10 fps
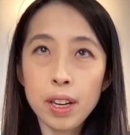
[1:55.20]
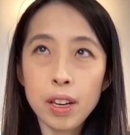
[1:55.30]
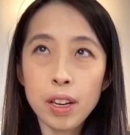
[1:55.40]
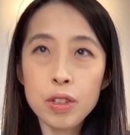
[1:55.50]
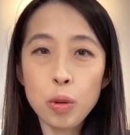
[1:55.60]

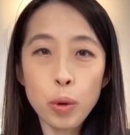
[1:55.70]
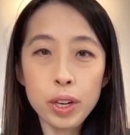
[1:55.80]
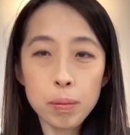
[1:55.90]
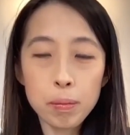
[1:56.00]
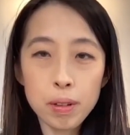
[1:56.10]
a
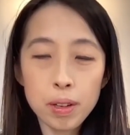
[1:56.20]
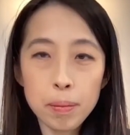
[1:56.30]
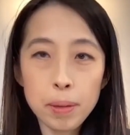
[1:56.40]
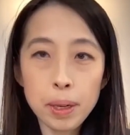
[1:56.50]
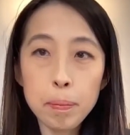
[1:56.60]
way to
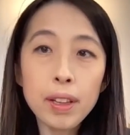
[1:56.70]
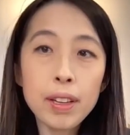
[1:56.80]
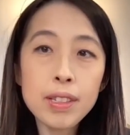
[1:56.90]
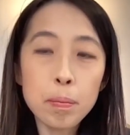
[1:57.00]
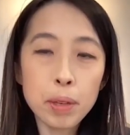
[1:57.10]
make
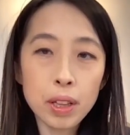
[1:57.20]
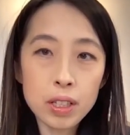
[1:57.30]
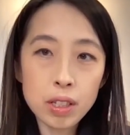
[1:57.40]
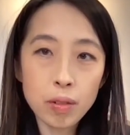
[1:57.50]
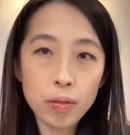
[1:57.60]
billions and
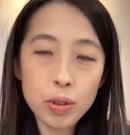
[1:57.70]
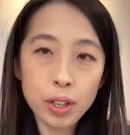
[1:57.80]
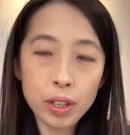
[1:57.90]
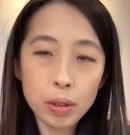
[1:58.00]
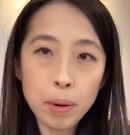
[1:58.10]
billions of
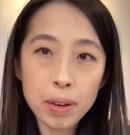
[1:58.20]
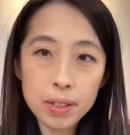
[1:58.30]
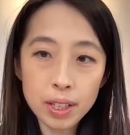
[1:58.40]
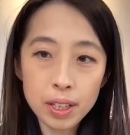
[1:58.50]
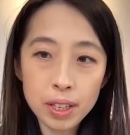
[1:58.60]
ventricular
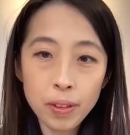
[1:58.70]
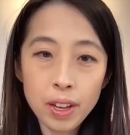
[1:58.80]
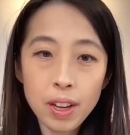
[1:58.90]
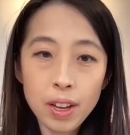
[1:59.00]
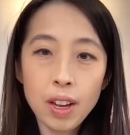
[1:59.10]
myocyte.
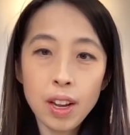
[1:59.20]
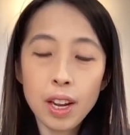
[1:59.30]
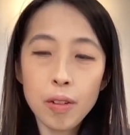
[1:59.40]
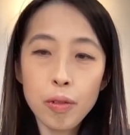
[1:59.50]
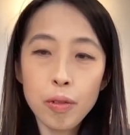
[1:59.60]

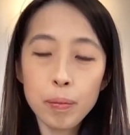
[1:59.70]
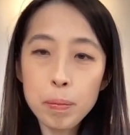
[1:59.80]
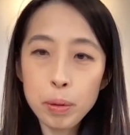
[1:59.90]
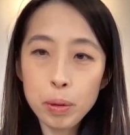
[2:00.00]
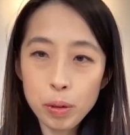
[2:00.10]
And from
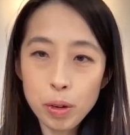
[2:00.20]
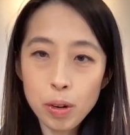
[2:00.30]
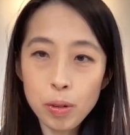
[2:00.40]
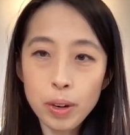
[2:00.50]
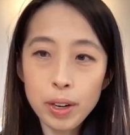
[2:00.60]
that
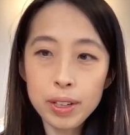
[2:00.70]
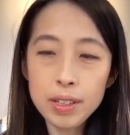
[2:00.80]
protocol, I